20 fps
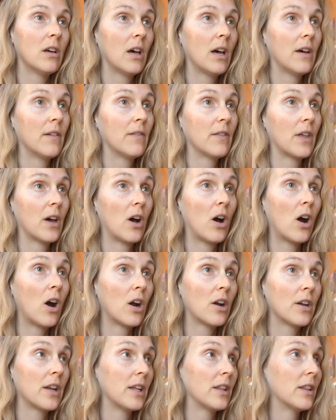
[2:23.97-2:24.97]
of the
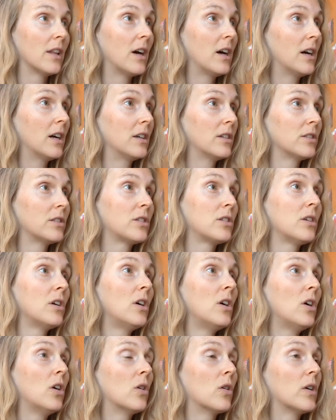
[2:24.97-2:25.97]
heart and lungs
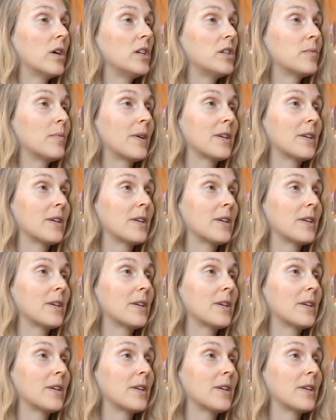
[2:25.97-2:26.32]
or each